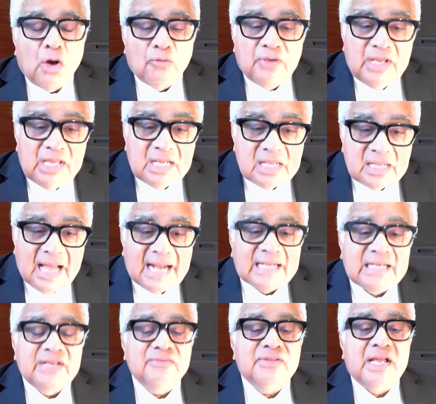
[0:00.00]
Now, in
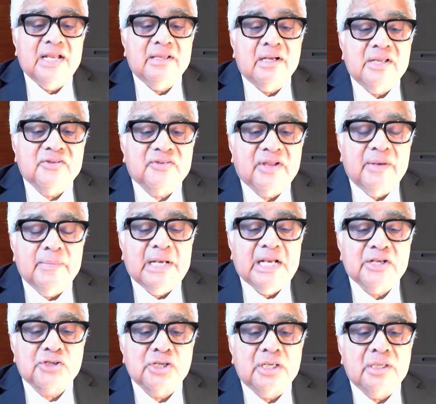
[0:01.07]
that, if there is a
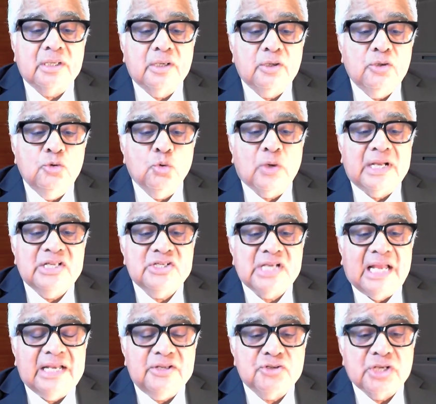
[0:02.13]
discrimination, you can
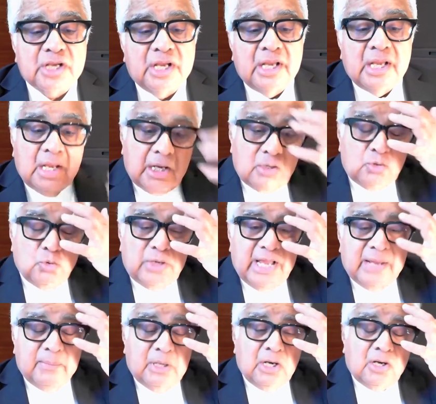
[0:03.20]
challenge.
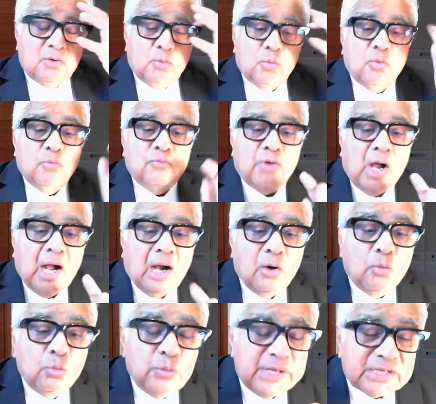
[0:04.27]
Today, my
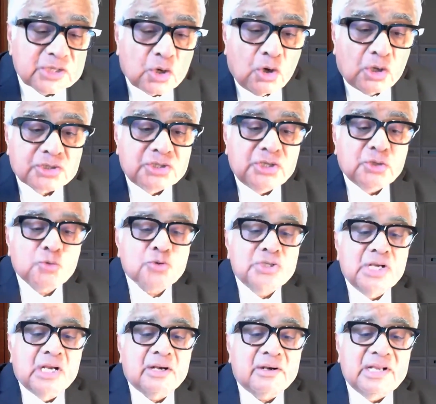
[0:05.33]
lord, which
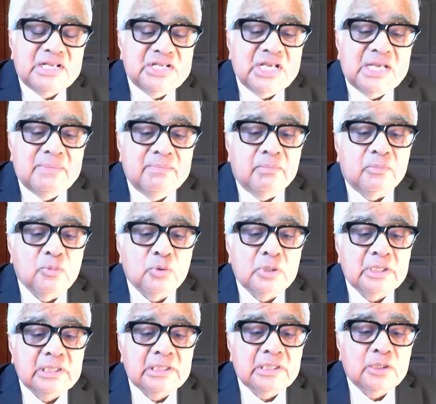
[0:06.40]
constitutional regime
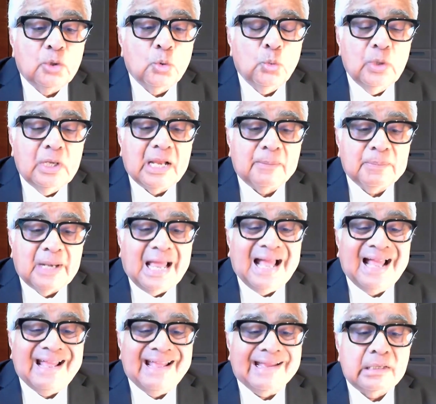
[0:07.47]
will
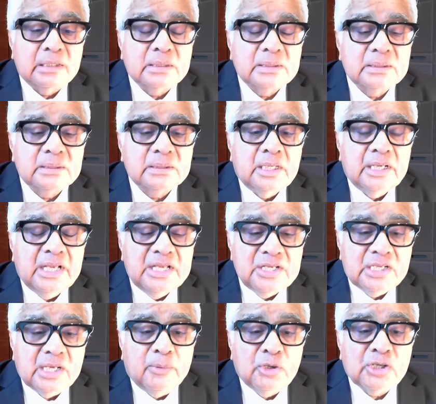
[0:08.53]
apply
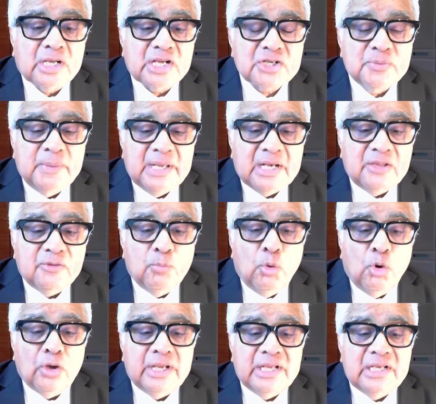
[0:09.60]
in Jammu and Kashmir is
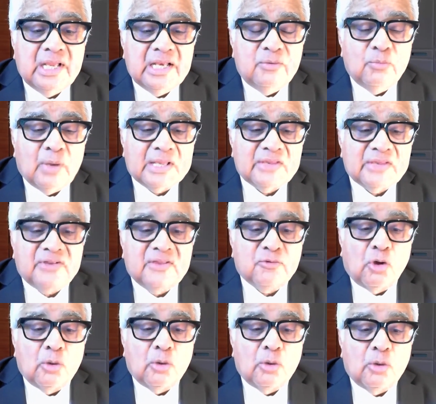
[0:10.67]
more, in one
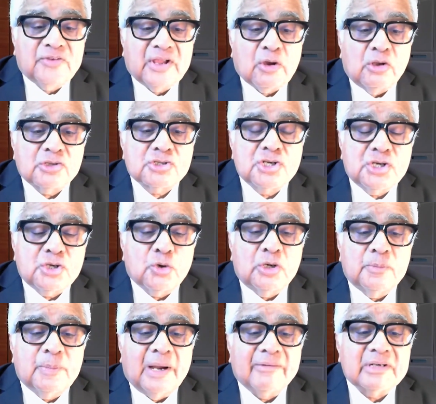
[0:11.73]
sense, almost a
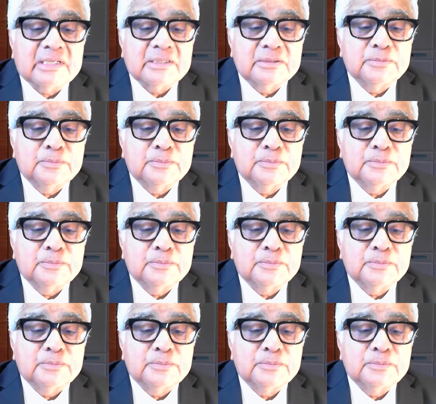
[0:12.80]
constituent power.